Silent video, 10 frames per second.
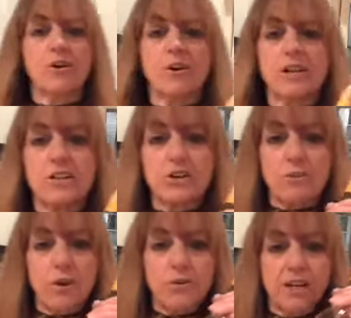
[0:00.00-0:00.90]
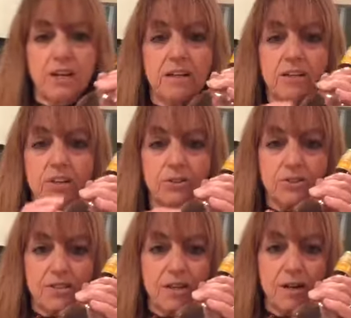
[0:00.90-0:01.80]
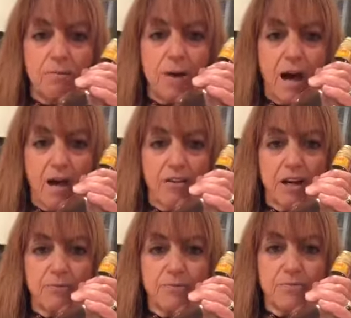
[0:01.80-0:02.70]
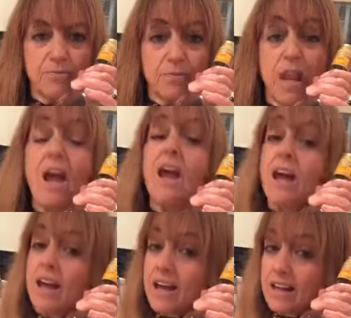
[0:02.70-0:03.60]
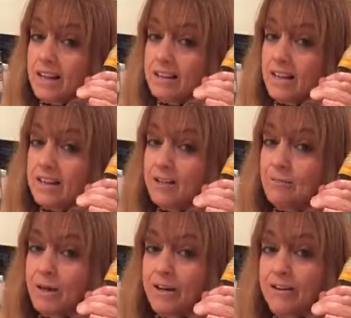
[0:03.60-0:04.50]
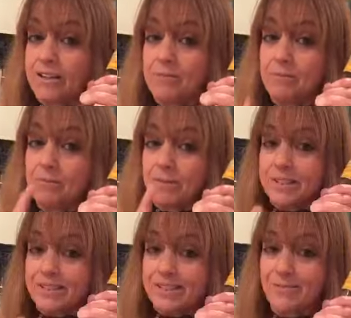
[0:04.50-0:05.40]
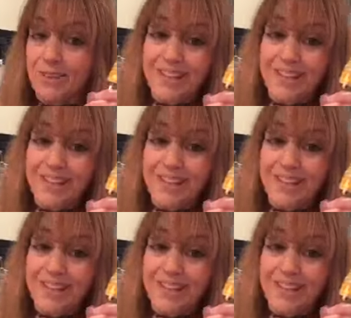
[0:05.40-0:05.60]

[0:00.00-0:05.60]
or a Negroni use Campari. And I like Campari, but there's something